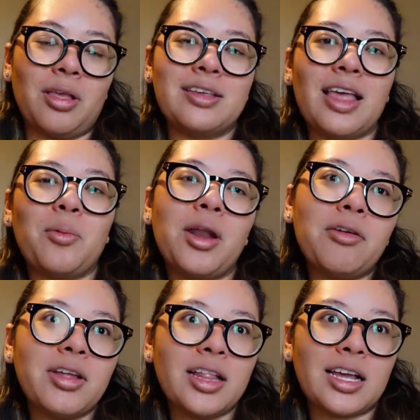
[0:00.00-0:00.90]
because like what I
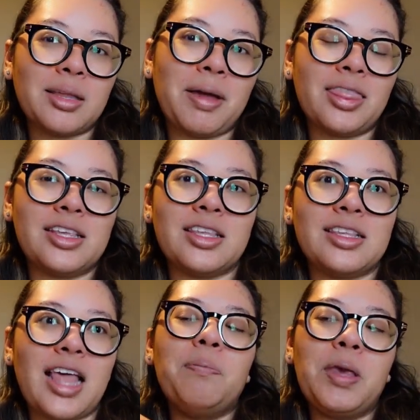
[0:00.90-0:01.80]
really liked about this
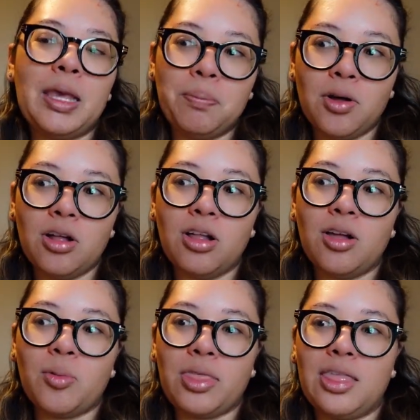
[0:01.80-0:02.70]
is the
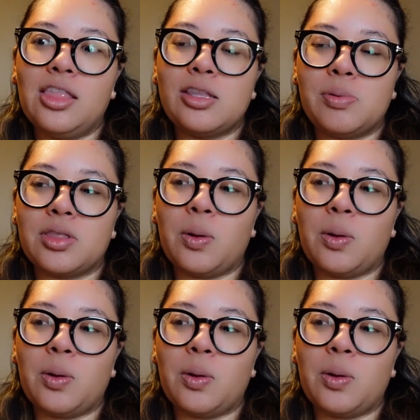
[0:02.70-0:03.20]
people within this book,